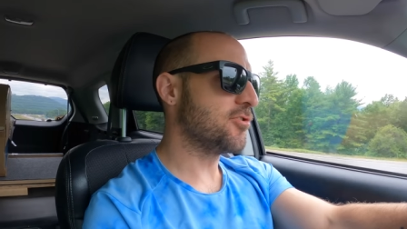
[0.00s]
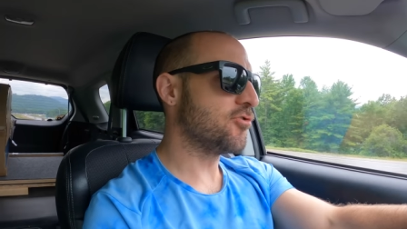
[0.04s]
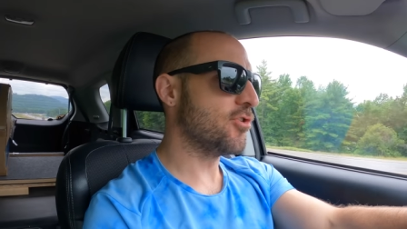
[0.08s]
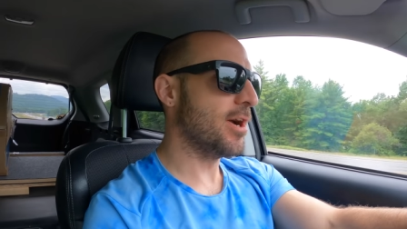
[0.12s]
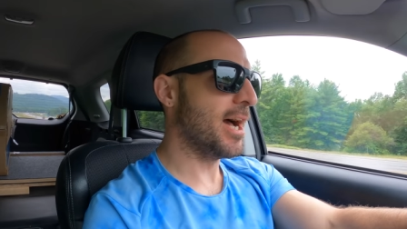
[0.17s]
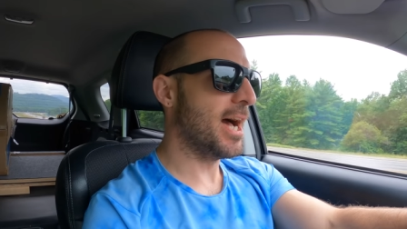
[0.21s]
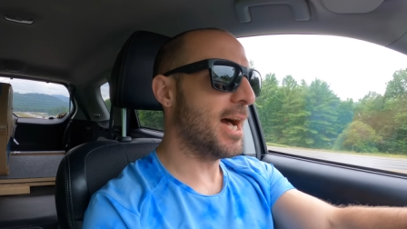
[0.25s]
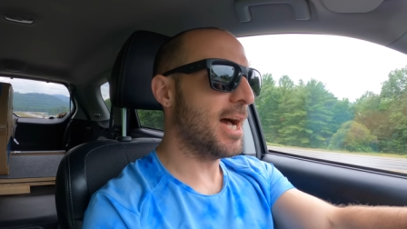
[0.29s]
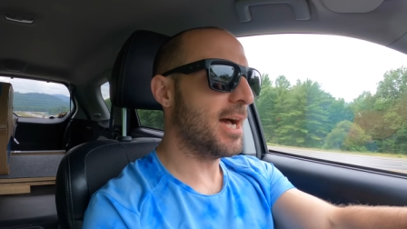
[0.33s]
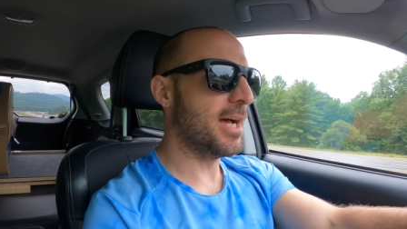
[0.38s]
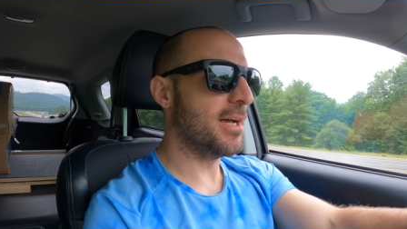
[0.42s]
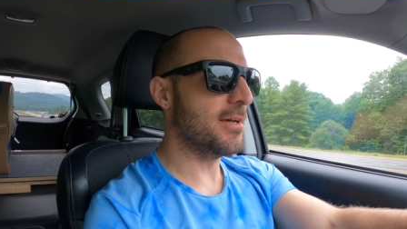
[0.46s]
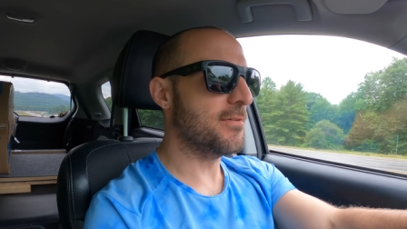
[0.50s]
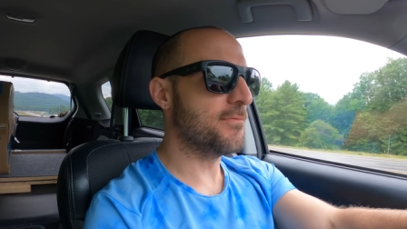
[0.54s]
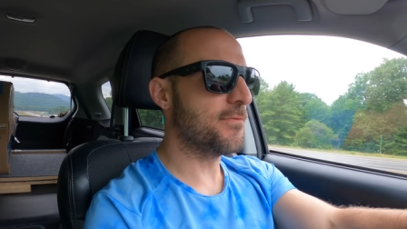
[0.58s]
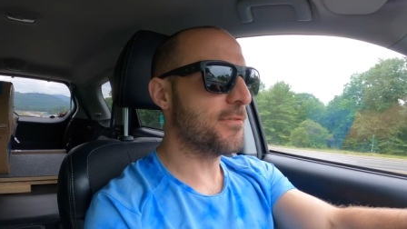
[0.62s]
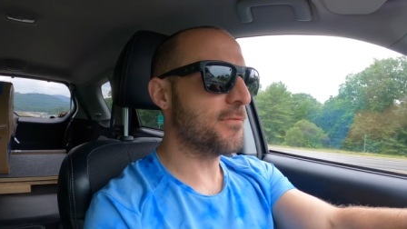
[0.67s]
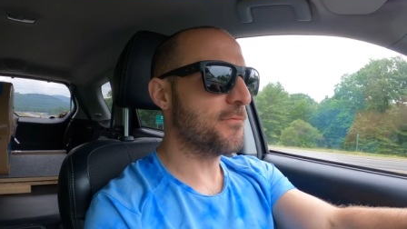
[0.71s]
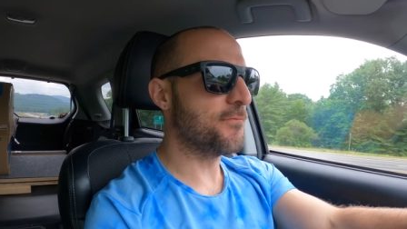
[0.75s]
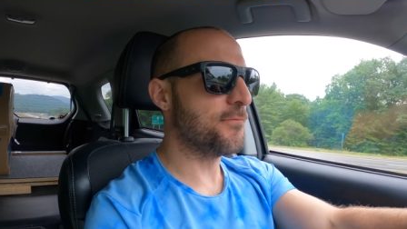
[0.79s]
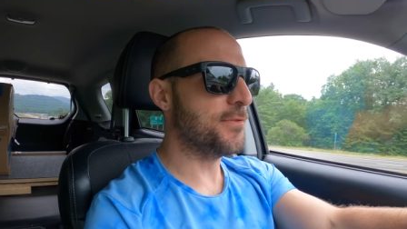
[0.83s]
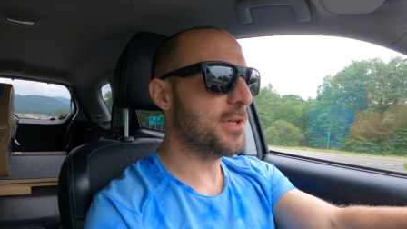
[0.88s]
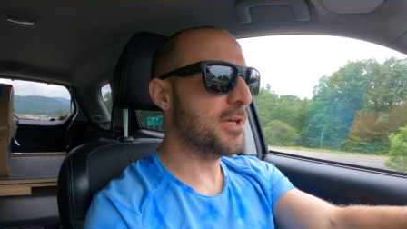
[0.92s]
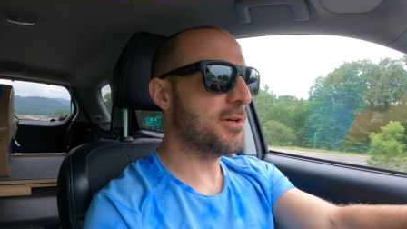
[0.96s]

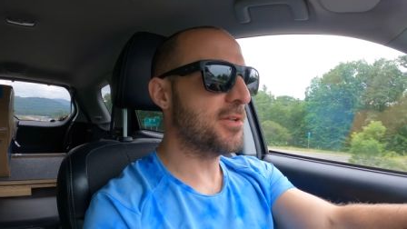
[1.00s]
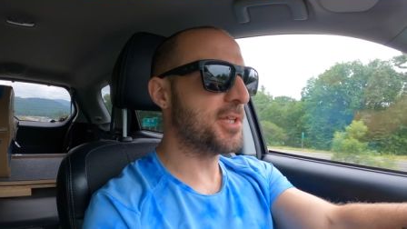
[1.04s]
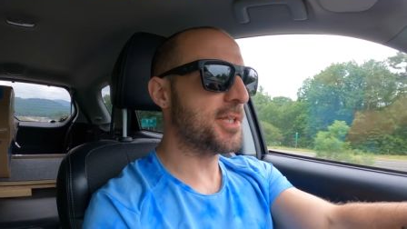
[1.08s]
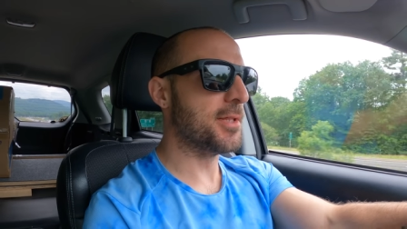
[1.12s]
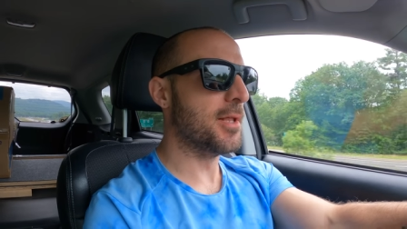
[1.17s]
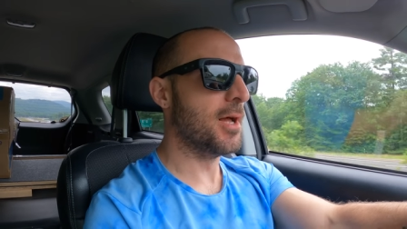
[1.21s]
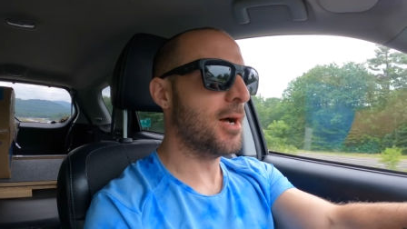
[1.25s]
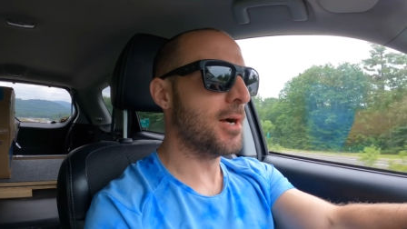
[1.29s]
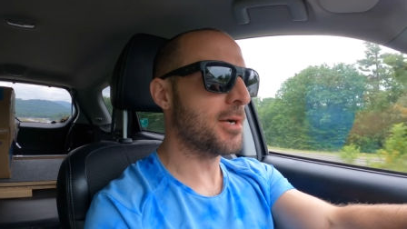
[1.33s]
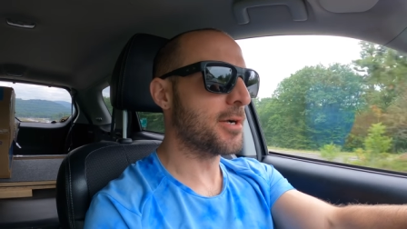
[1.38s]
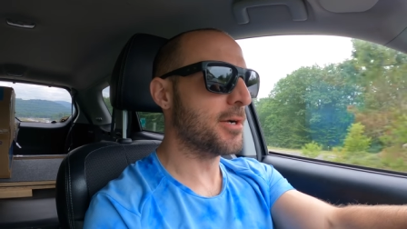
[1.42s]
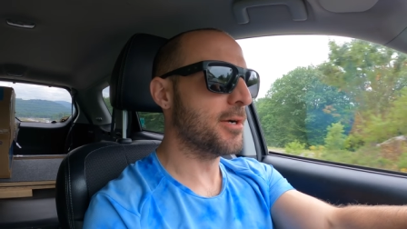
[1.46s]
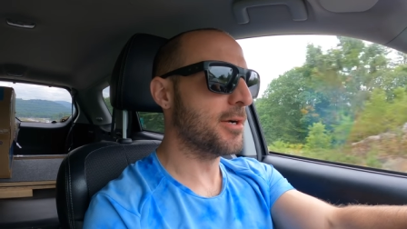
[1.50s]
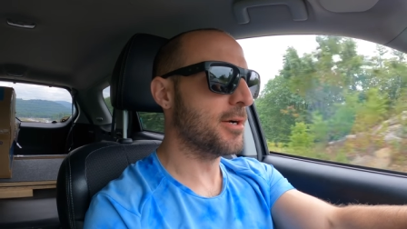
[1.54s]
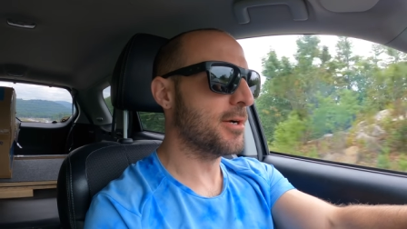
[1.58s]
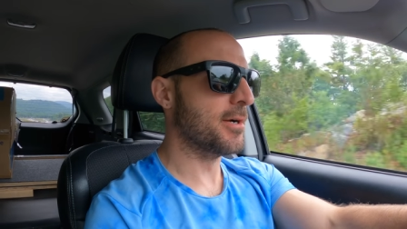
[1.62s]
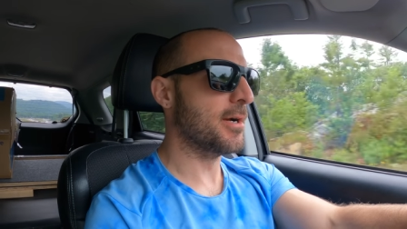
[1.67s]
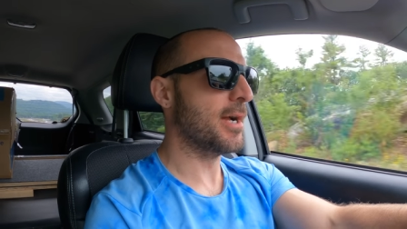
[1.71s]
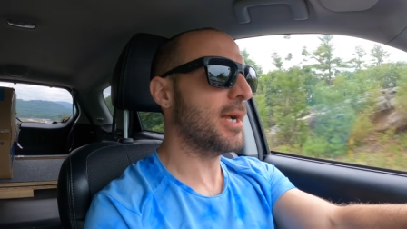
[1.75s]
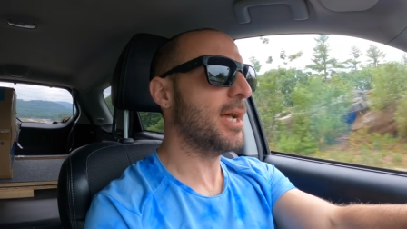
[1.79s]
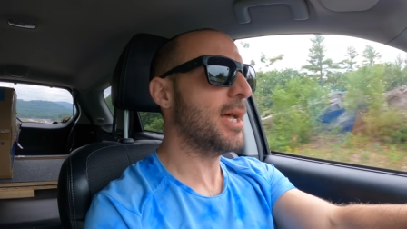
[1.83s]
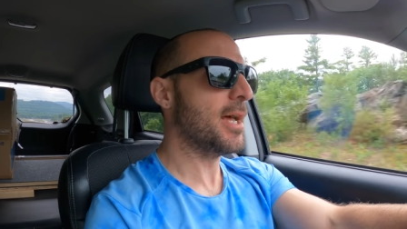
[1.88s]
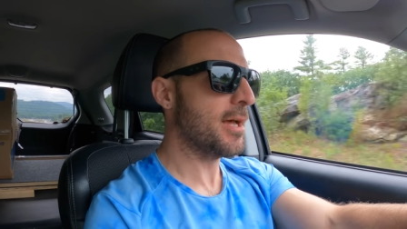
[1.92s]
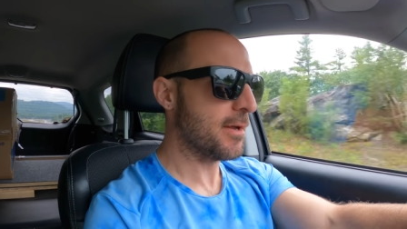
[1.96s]
drive feels longer
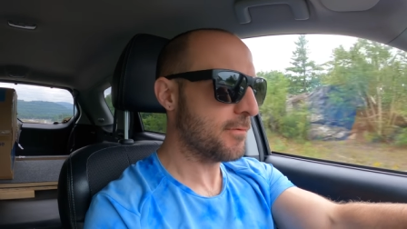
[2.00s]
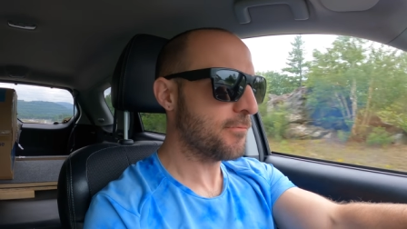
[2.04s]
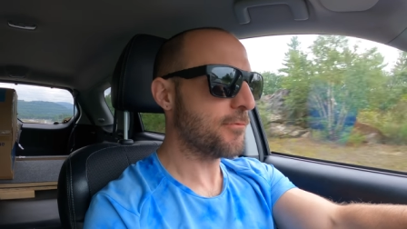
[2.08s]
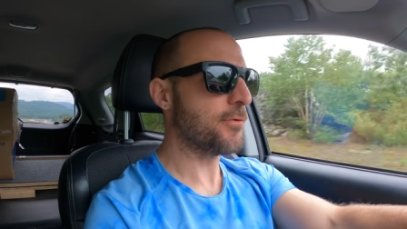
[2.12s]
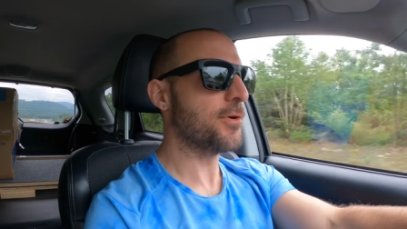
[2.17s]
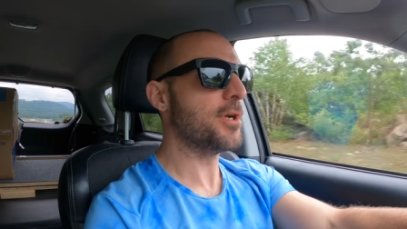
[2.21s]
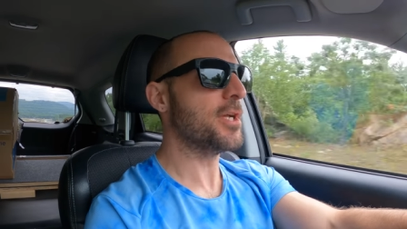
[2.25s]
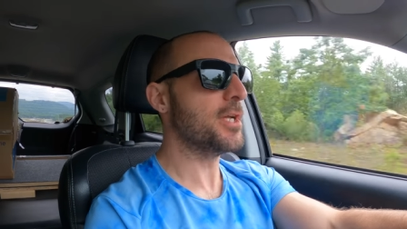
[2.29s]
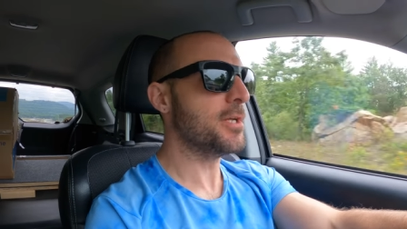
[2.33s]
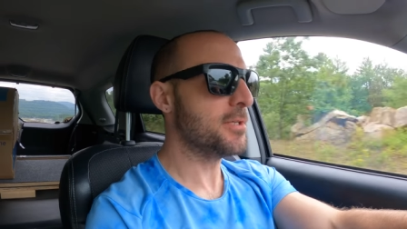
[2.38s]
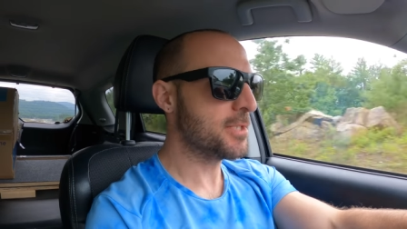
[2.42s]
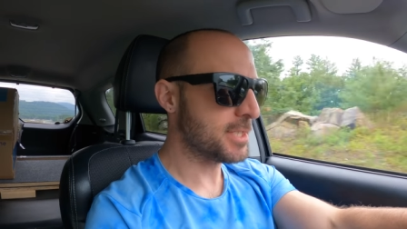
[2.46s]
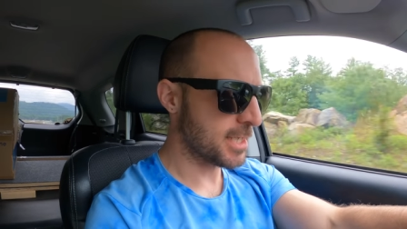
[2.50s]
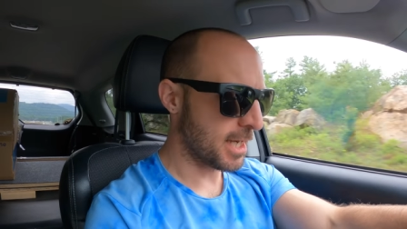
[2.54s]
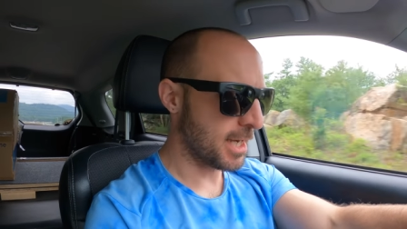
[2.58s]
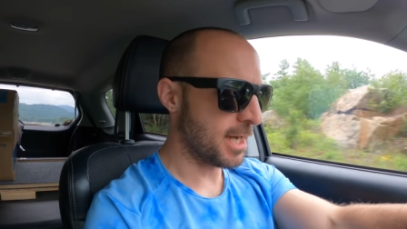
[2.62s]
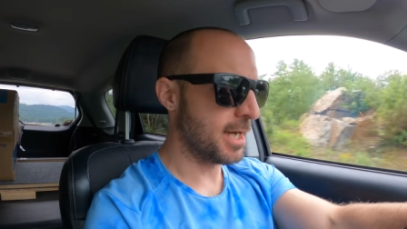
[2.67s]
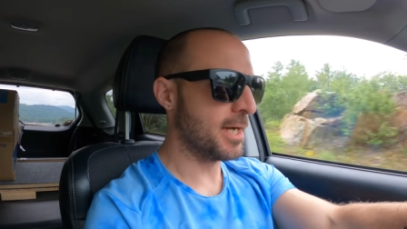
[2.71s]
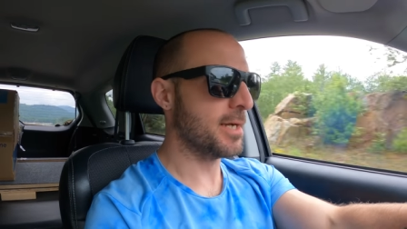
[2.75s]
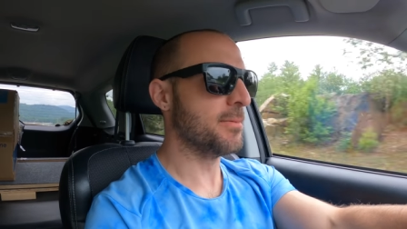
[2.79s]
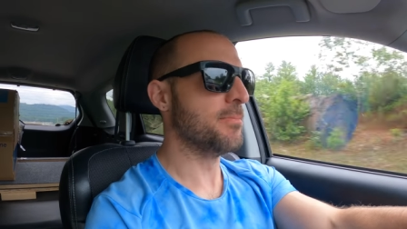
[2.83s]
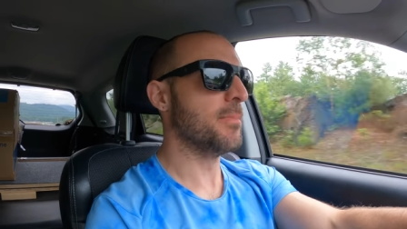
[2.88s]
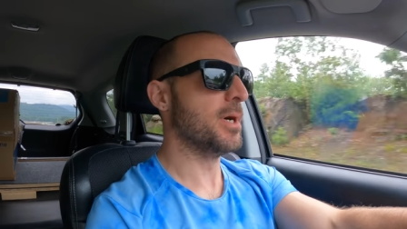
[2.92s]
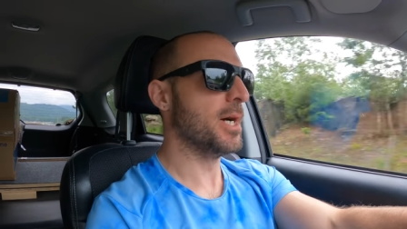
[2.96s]
every
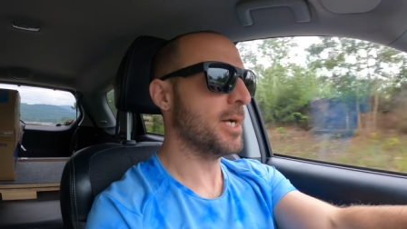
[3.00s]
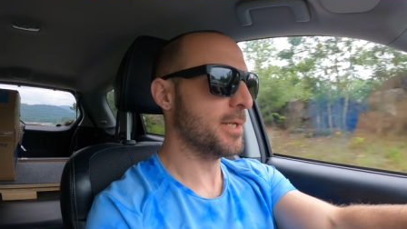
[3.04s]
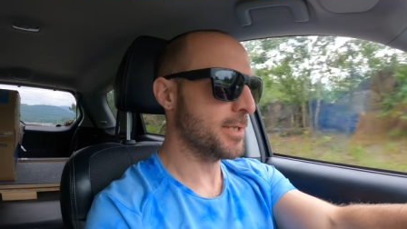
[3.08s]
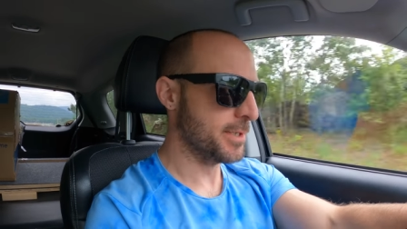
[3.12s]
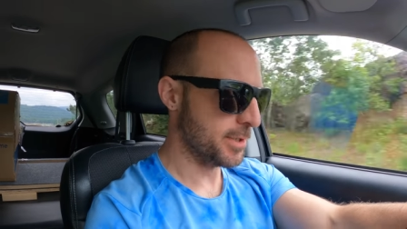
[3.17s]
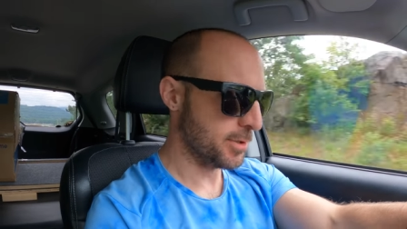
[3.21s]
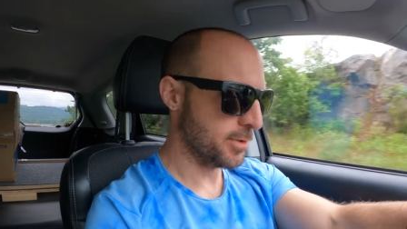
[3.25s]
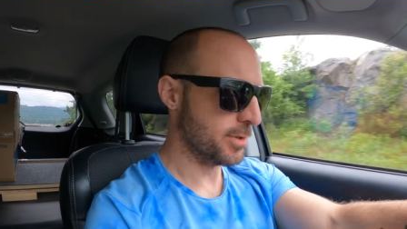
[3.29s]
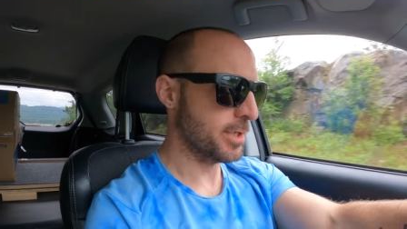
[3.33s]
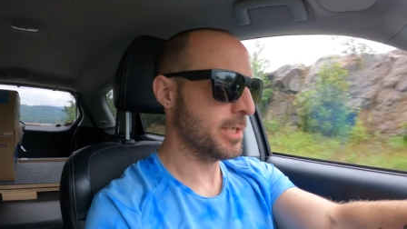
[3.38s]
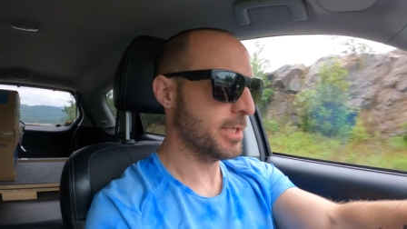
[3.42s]
time I do